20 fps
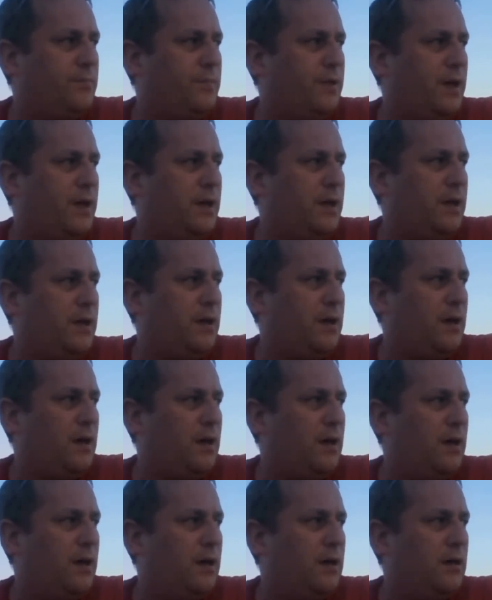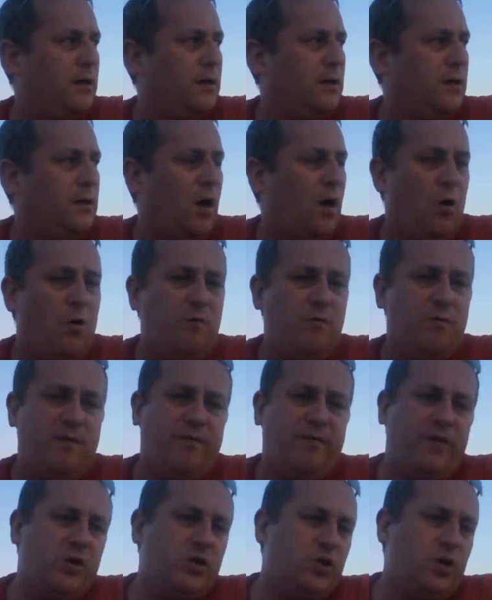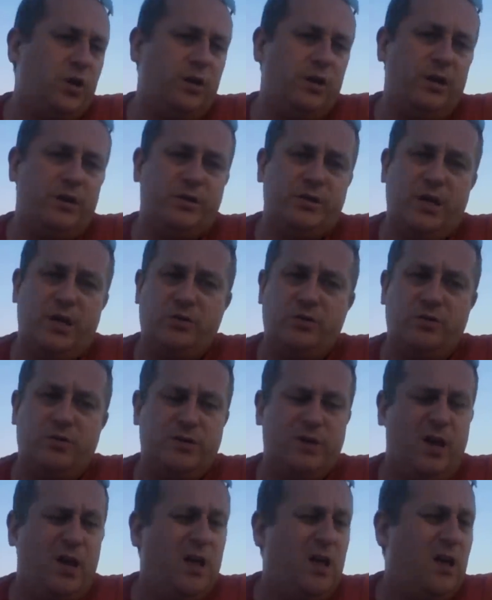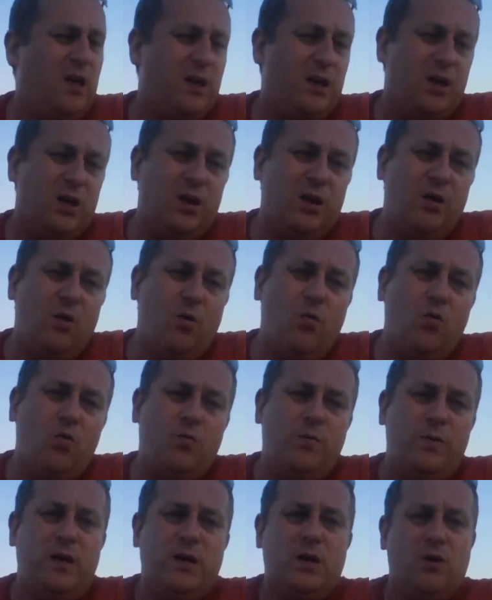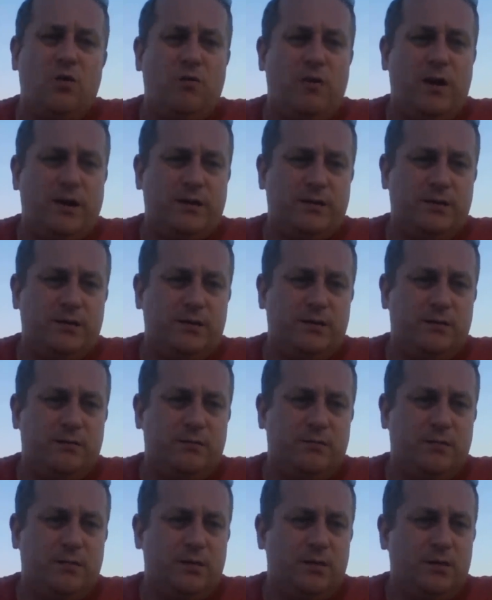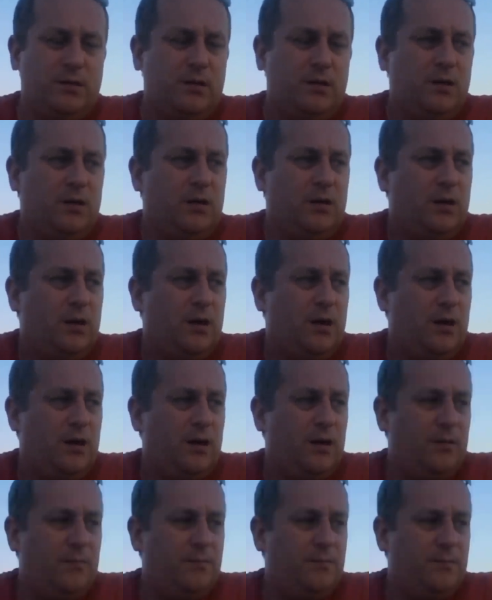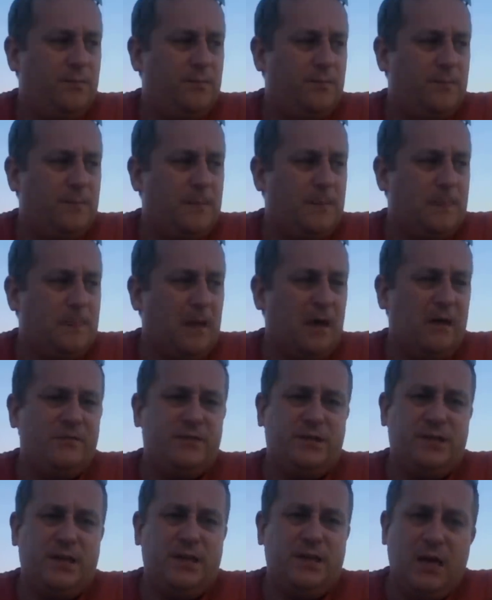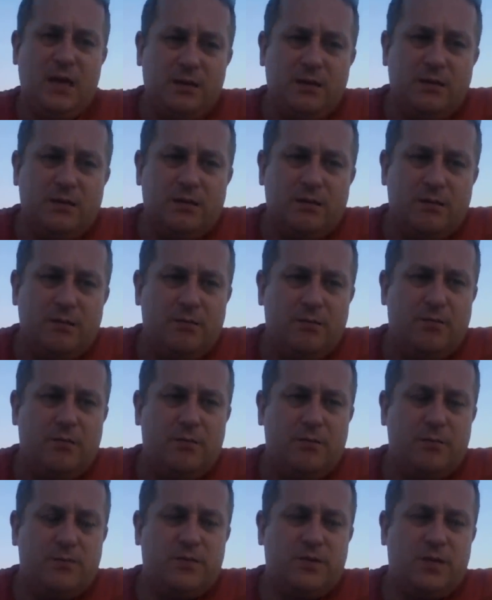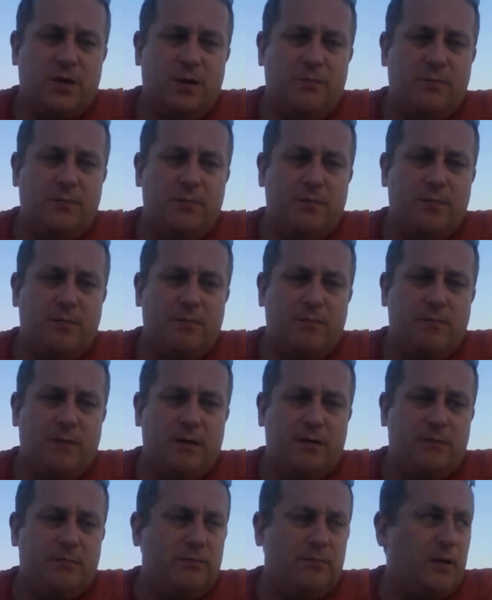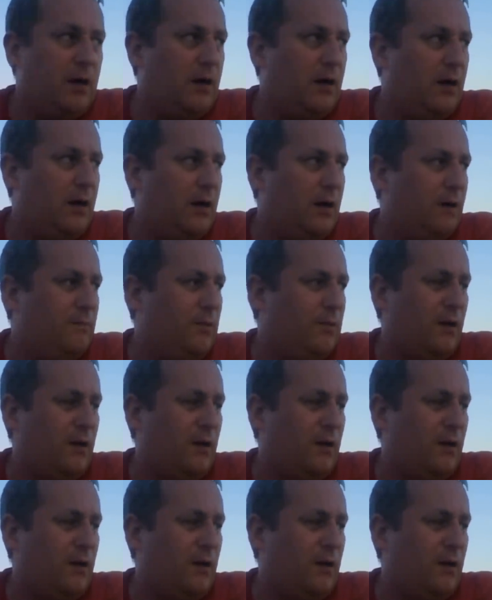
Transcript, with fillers: the uh, overfishing etc can all be corrected. Um, I've seen some, uh,